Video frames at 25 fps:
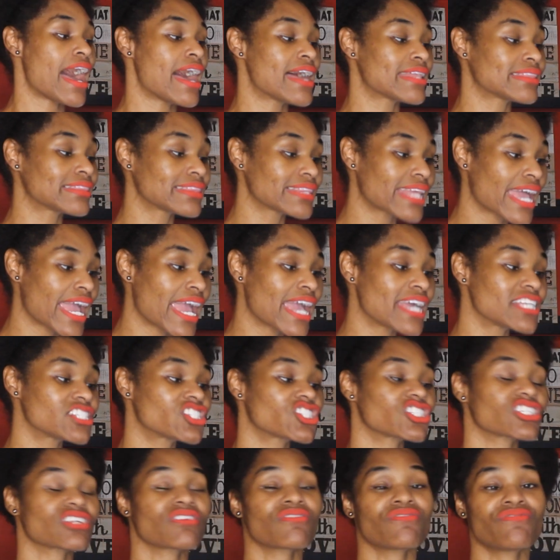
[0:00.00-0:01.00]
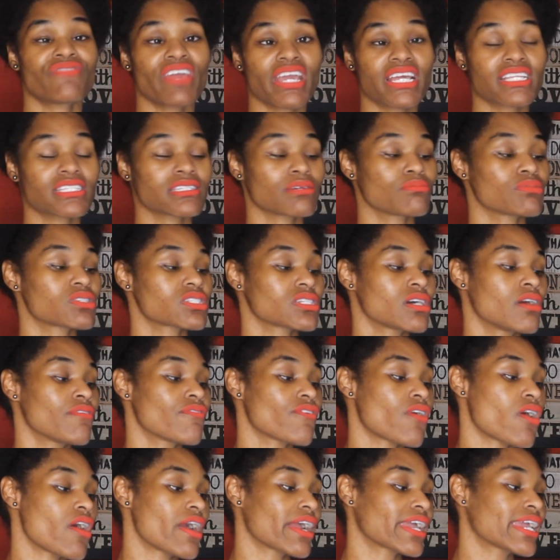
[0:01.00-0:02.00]
alleged victims
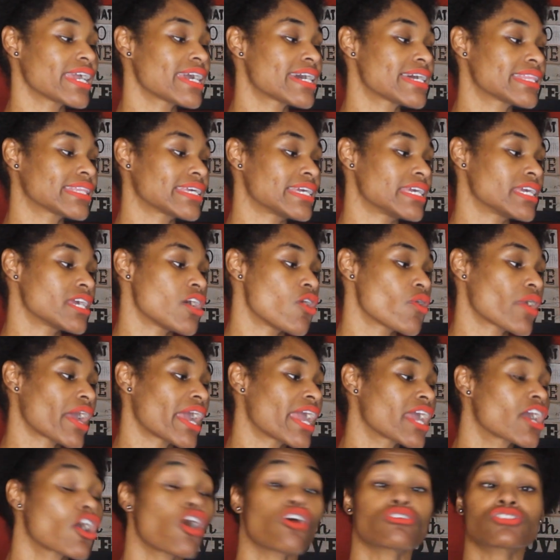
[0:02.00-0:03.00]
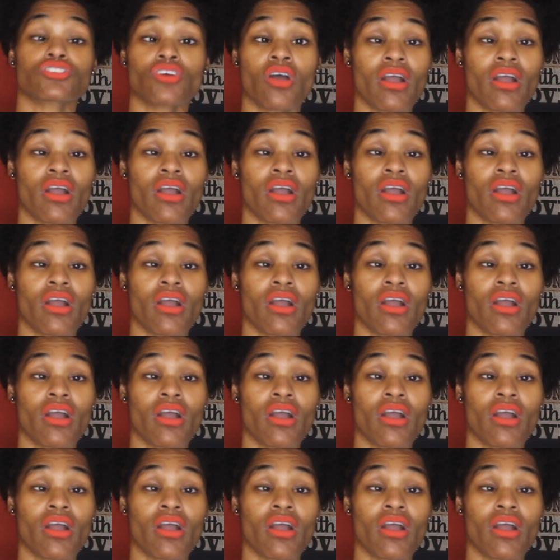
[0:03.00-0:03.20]
of R. Kelly. Okay, goes